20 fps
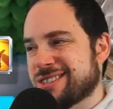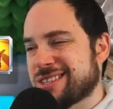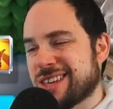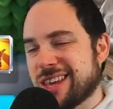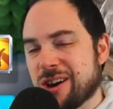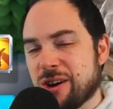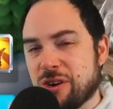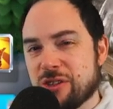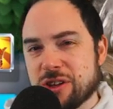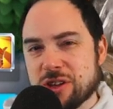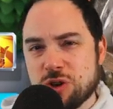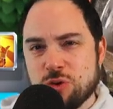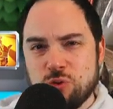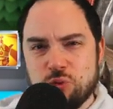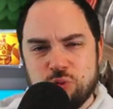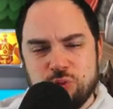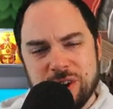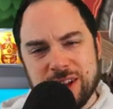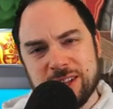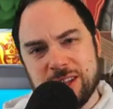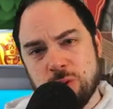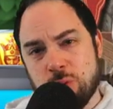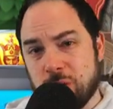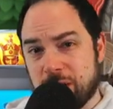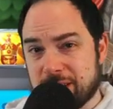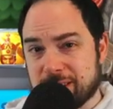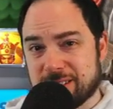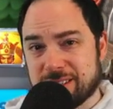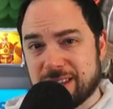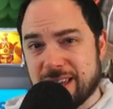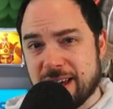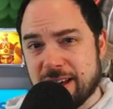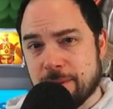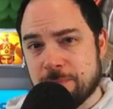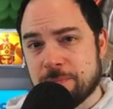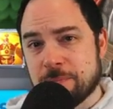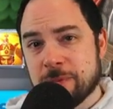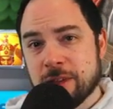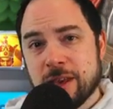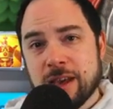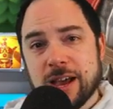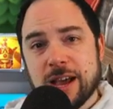skill that you really want to skip